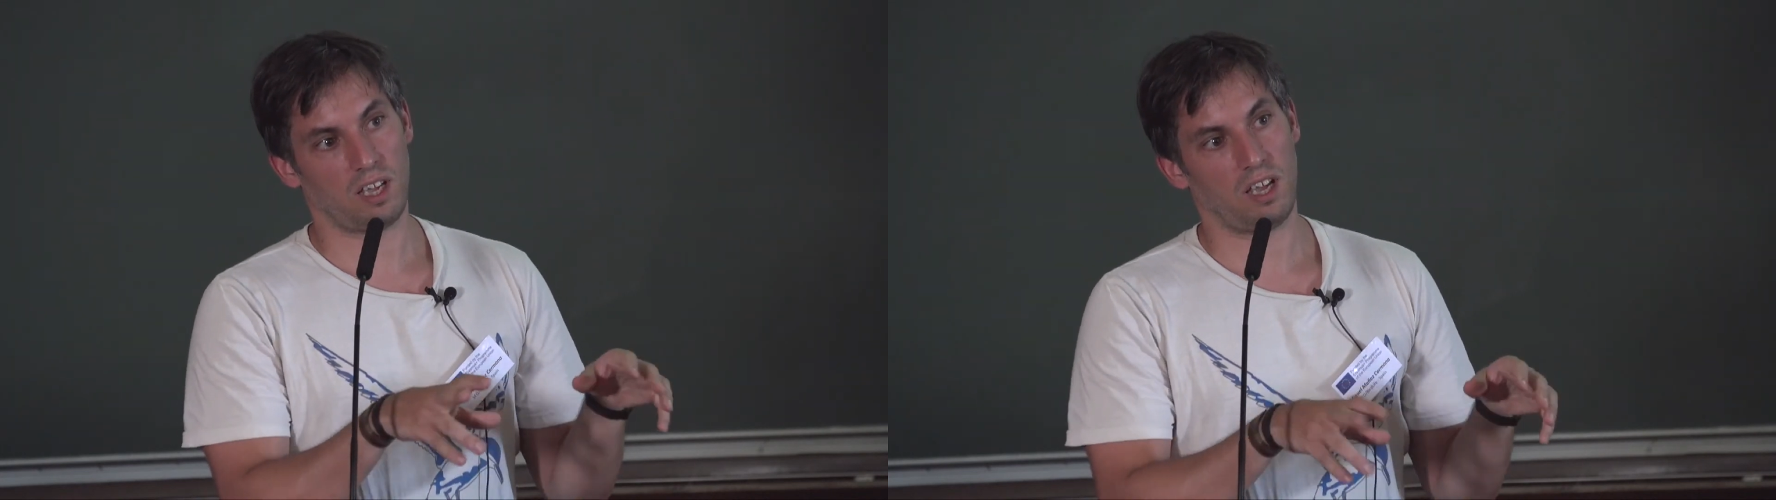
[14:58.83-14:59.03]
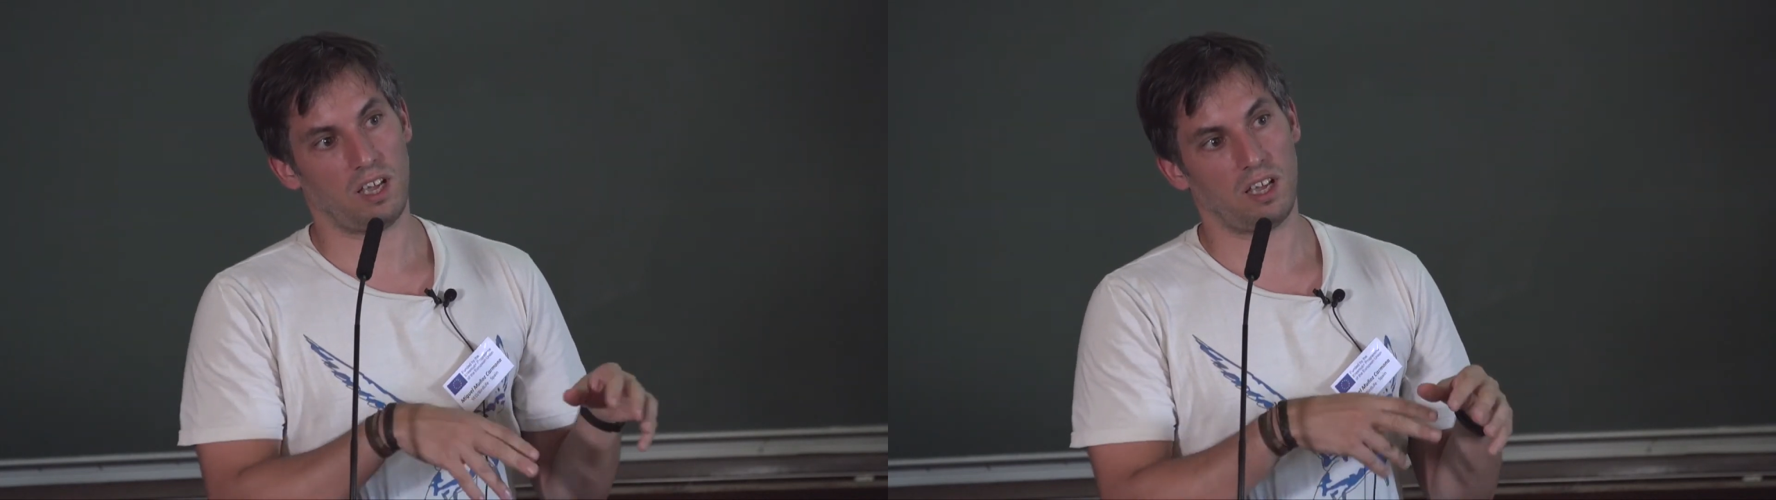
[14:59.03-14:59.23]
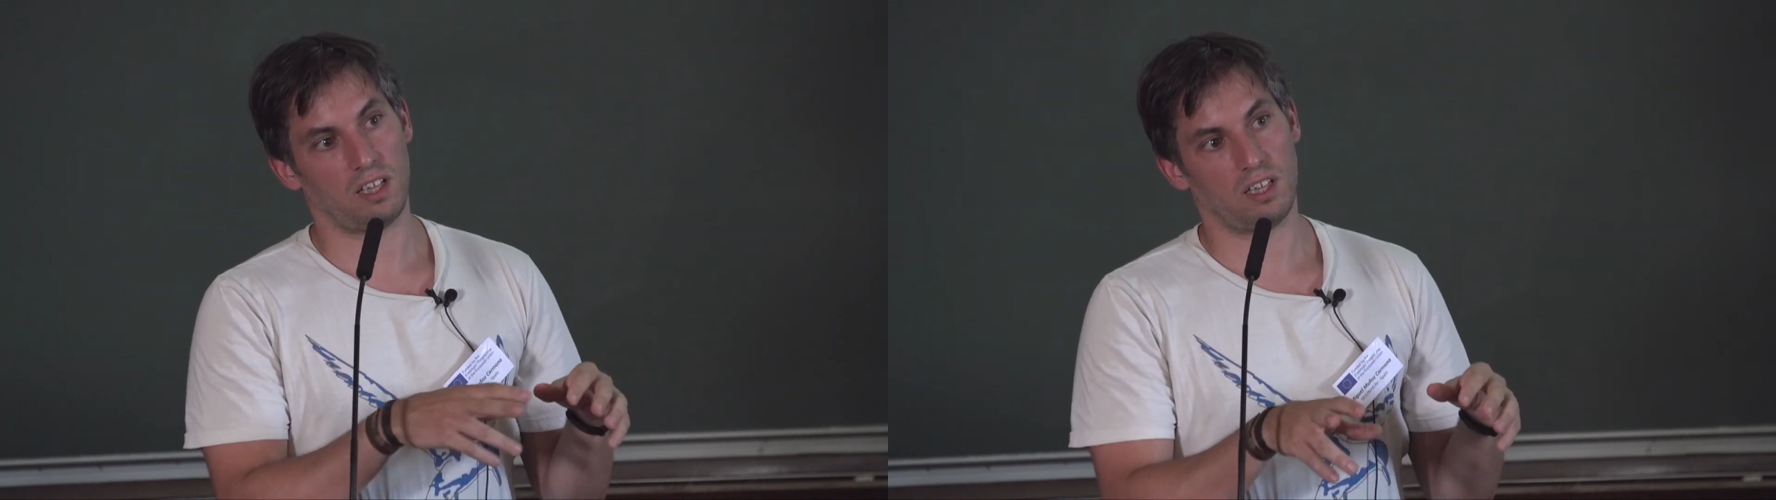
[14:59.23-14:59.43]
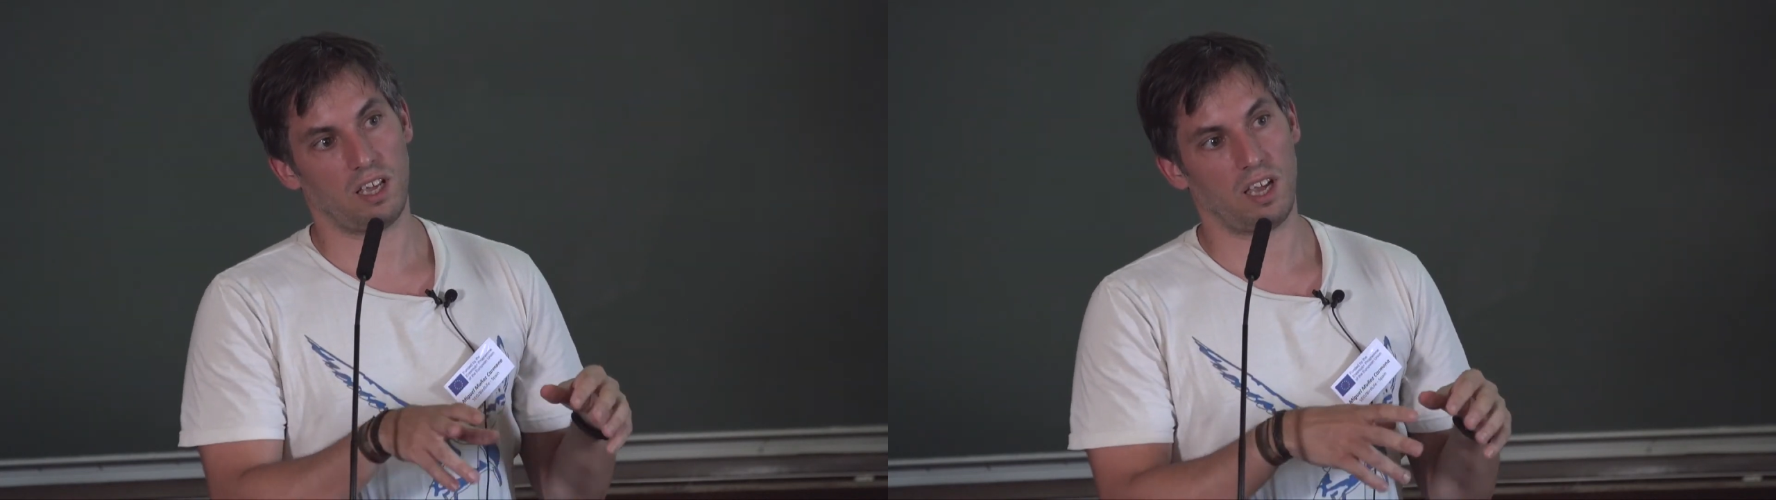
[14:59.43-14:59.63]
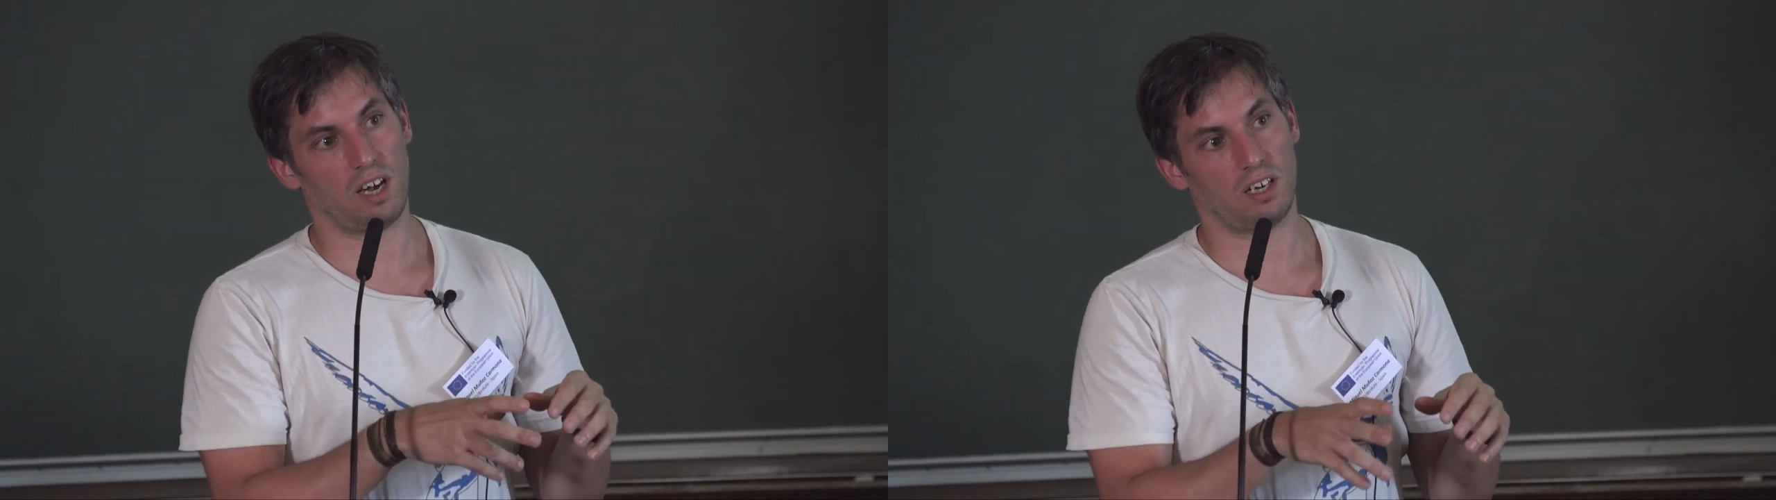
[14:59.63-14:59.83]

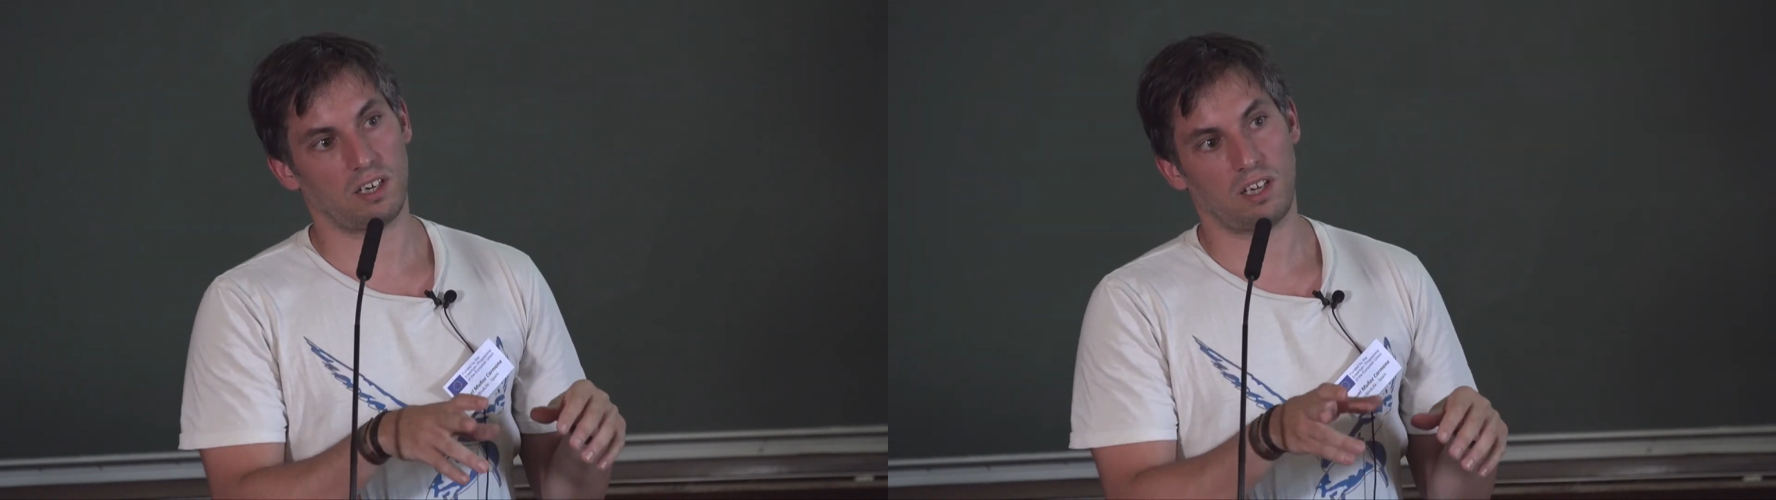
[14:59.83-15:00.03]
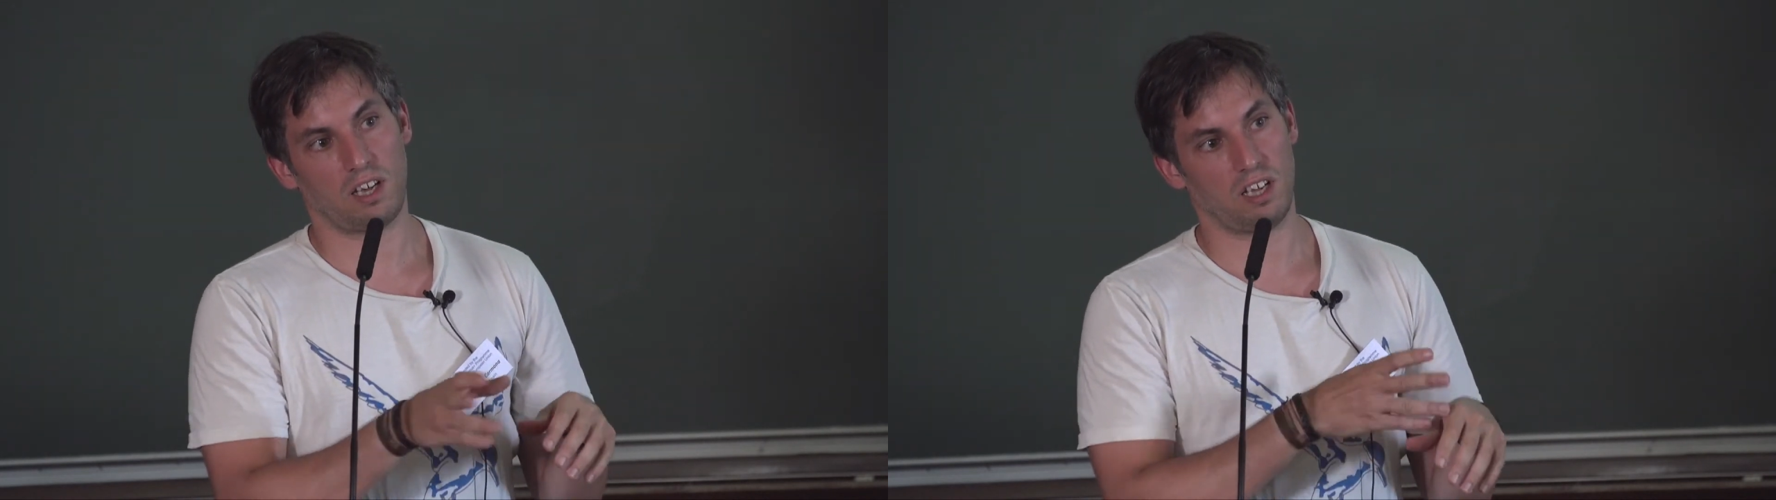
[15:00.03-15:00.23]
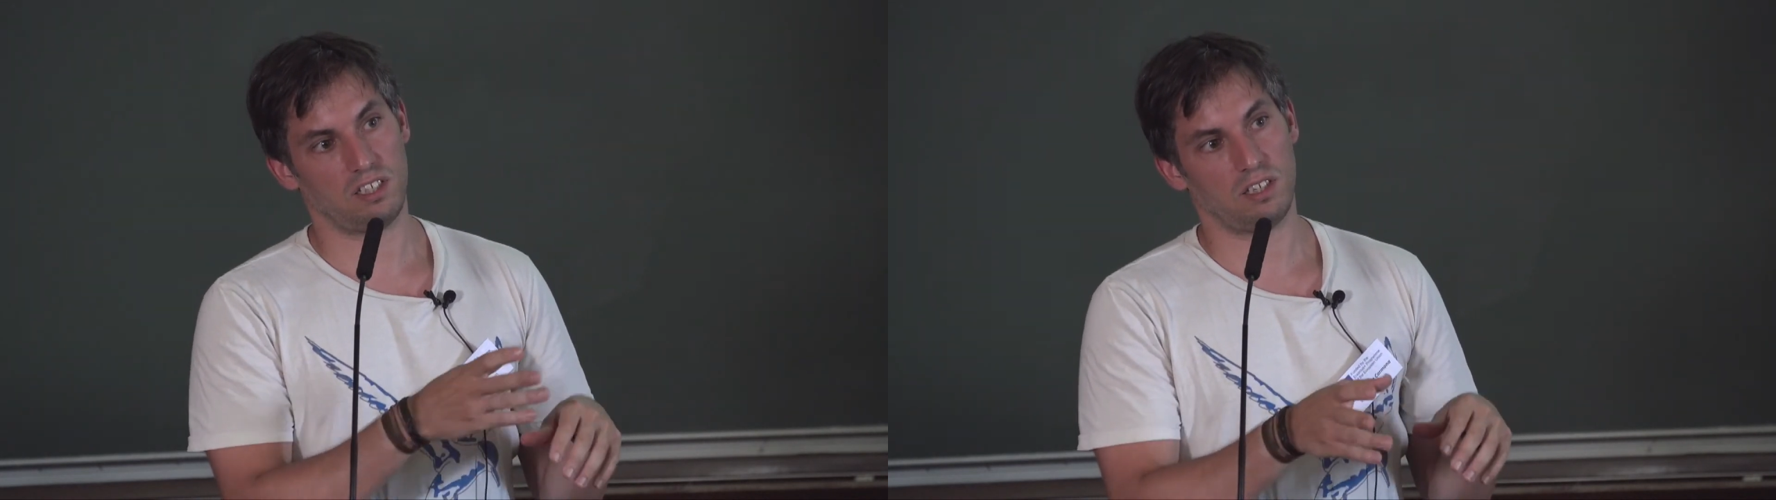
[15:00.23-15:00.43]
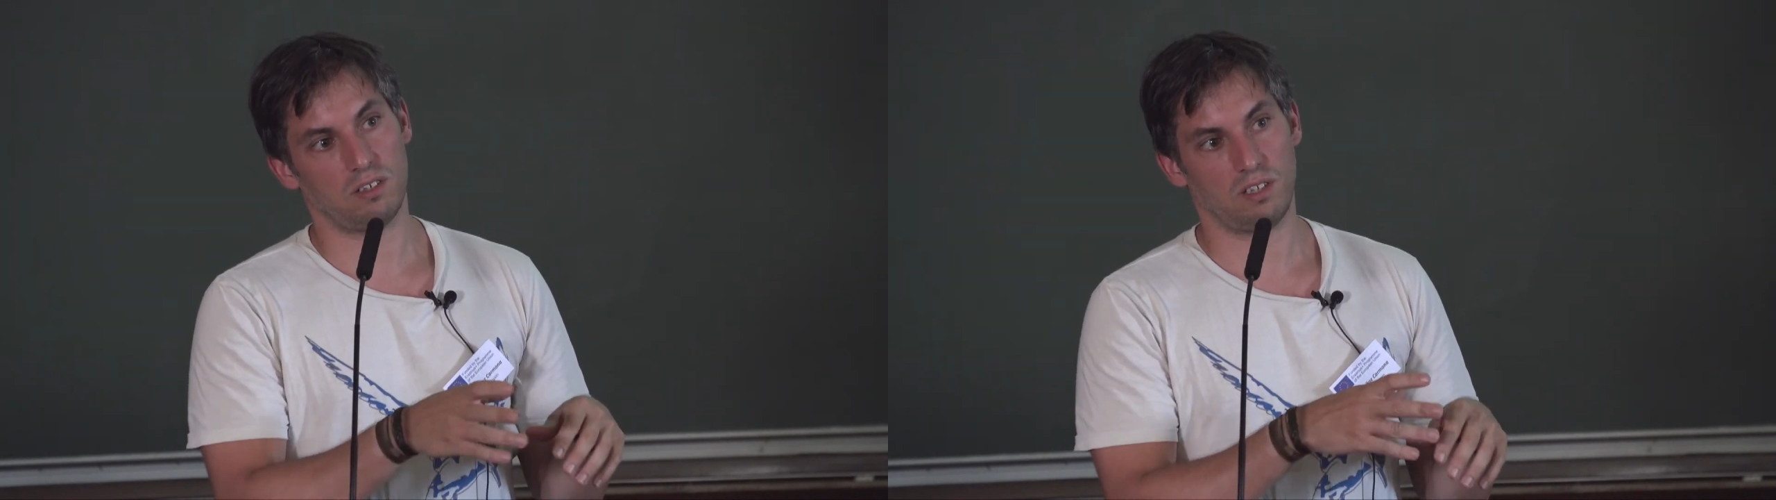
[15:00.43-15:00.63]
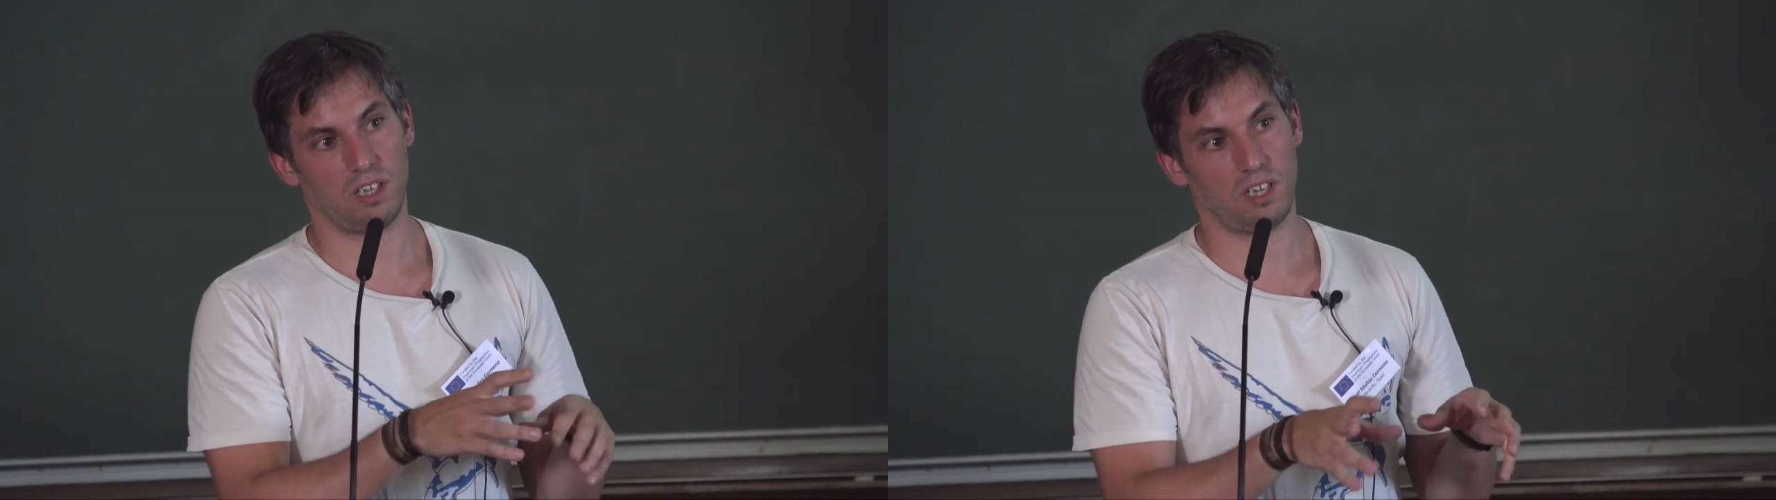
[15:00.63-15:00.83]
they are cutting
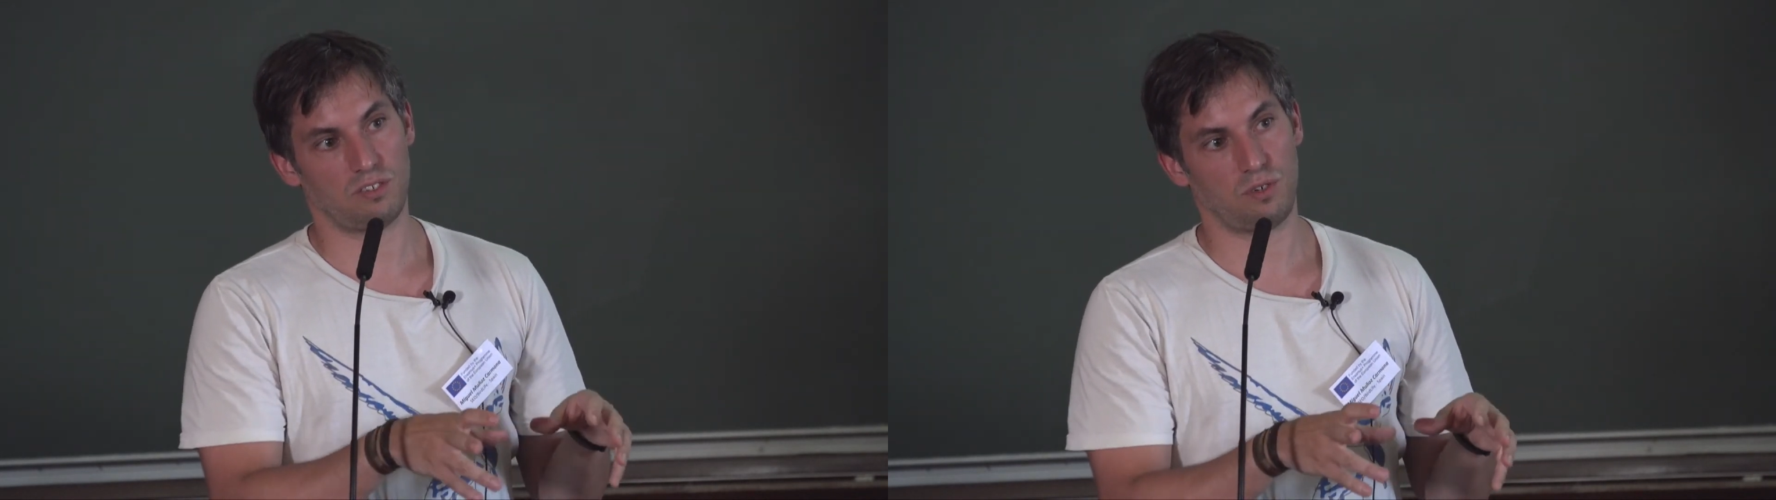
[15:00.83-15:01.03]
all the